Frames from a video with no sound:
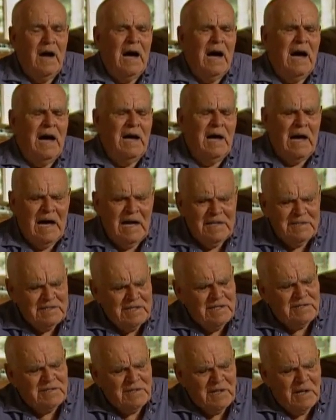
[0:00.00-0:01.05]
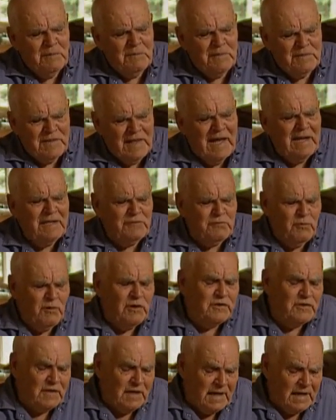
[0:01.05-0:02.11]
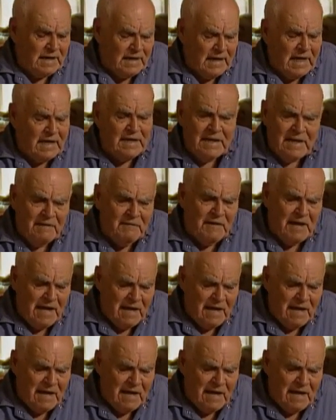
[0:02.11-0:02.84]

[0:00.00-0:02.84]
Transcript: I, I just uh, that's one thing that I never